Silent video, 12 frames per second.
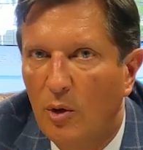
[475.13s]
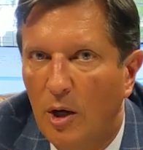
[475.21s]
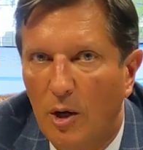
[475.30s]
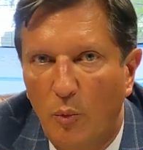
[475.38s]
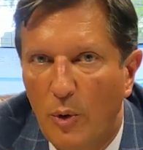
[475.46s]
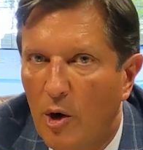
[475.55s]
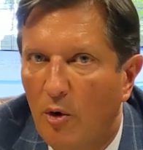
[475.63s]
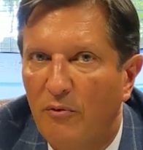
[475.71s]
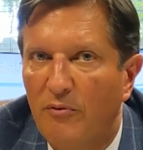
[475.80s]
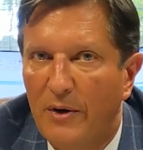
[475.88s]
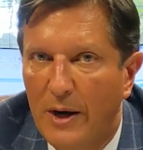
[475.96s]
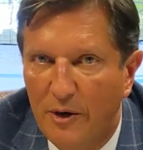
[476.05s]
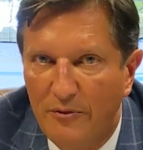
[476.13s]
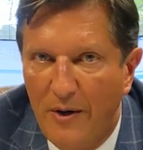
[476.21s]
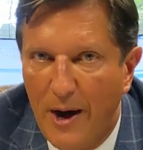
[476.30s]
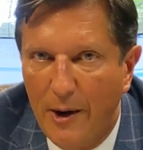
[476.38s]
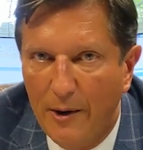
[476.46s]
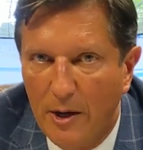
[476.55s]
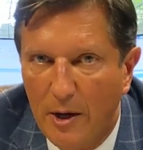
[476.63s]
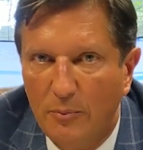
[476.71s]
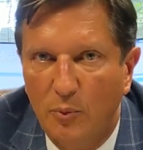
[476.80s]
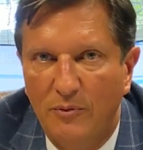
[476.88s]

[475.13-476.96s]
We are very fired up.